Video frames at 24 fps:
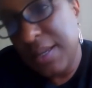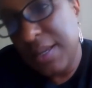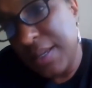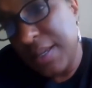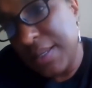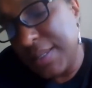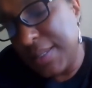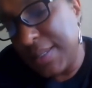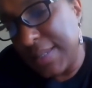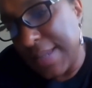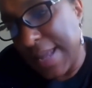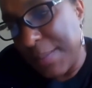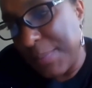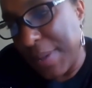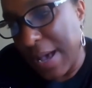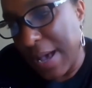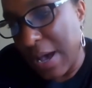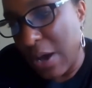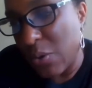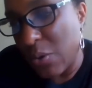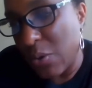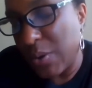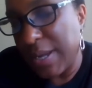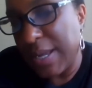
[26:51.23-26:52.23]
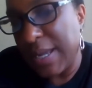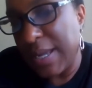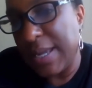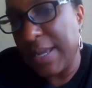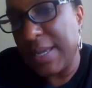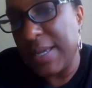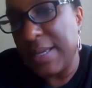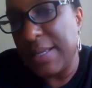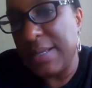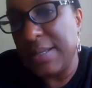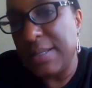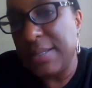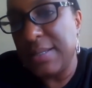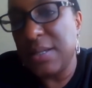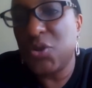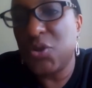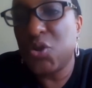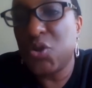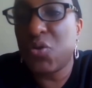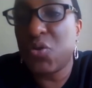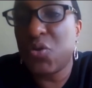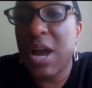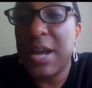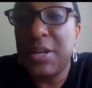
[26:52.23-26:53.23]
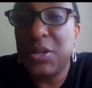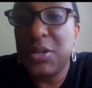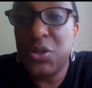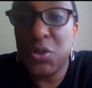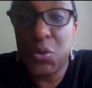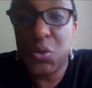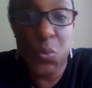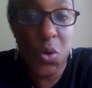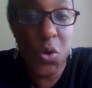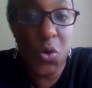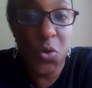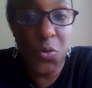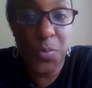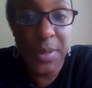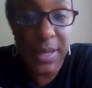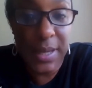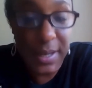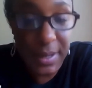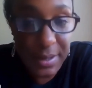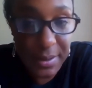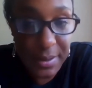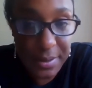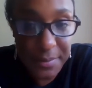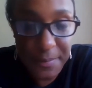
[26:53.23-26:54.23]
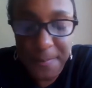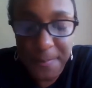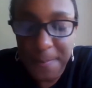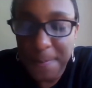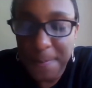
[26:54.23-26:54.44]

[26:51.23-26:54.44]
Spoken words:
step out and try to do home care.